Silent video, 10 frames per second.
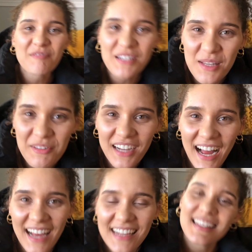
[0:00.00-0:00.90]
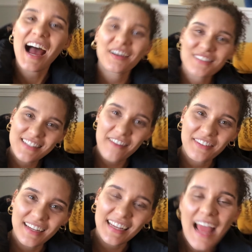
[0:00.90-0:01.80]
What's up, you guys? I'm
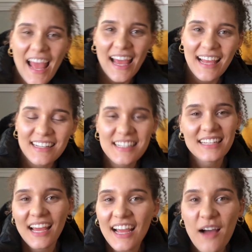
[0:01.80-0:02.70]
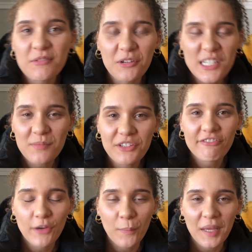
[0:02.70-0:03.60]
Stephanie, and today I'm going to be
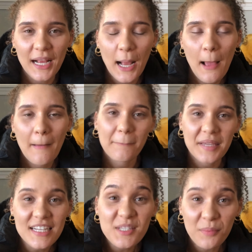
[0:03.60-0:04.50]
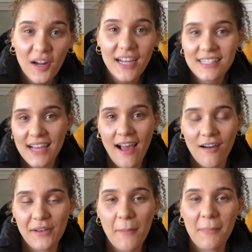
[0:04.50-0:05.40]
filming me spraying
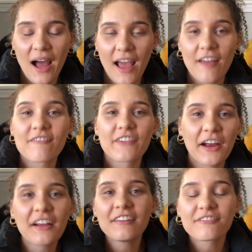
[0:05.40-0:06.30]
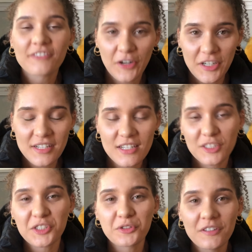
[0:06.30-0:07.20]
down my very first
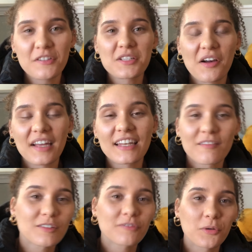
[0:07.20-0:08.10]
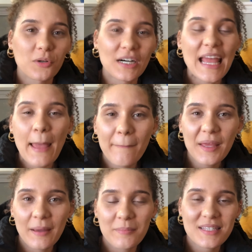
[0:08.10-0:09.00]
Louis Vuitton NeverFull
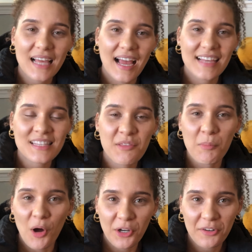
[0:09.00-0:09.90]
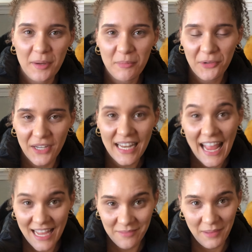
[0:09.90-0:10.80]
MM size in the monogram print
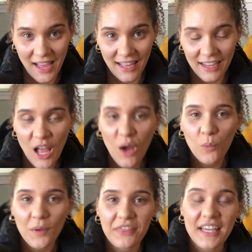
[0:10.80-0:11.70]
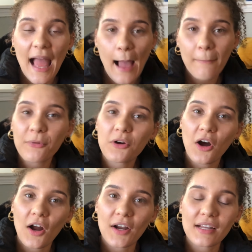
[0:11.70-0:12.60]
handbag with the Apple
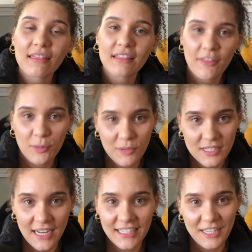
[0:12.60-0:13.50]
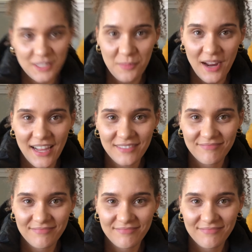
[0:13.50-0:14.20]
Guard leather protecting spray.